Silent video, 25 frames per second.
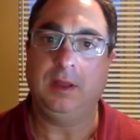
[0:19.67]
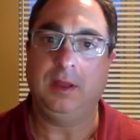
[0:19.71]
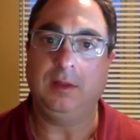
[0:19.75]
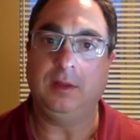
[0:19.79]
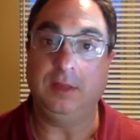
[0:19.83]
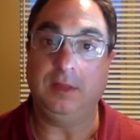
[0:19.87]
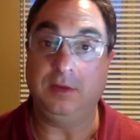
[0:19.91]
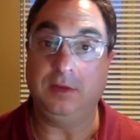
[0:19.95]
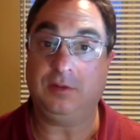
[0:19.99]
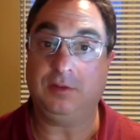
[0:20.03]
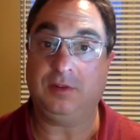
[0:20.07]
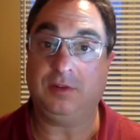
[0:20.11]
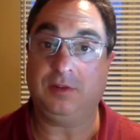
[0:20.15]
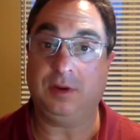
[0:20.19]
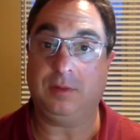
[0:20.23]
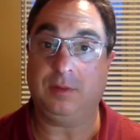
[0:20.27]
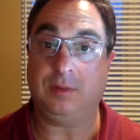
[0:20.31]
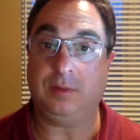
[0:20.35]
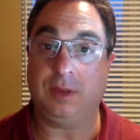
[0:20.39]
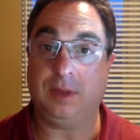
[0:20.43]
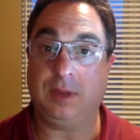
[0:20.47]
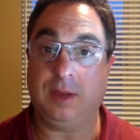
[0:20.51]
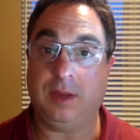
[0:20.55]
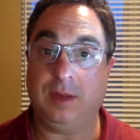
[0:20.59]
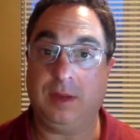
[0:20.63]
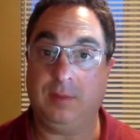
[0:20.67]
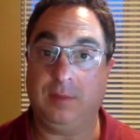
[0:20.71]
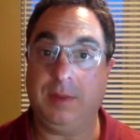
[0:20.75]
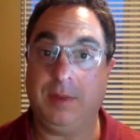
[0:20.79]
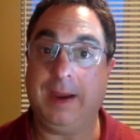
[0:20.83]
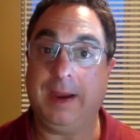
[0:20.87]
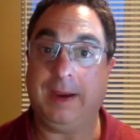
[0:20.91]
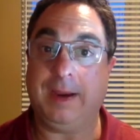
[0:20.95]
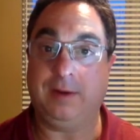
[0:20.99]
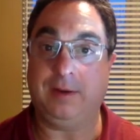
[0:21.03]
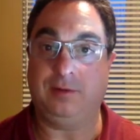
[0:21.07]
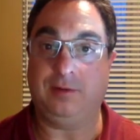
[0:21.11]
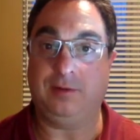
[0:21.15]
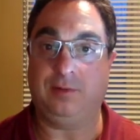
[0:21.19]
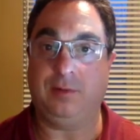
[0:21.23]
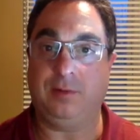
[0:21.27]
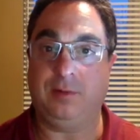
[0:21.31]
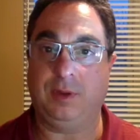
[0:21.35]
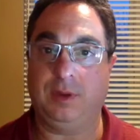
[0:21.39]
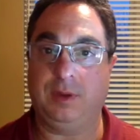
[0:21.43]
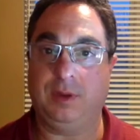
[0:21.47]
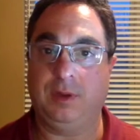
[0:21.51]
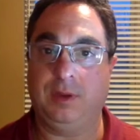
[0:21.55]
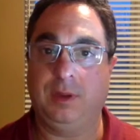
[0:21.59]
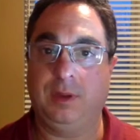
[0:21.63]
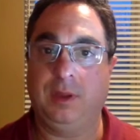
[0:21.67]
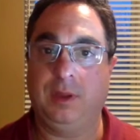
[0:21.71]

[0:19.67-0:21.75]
leadership and management.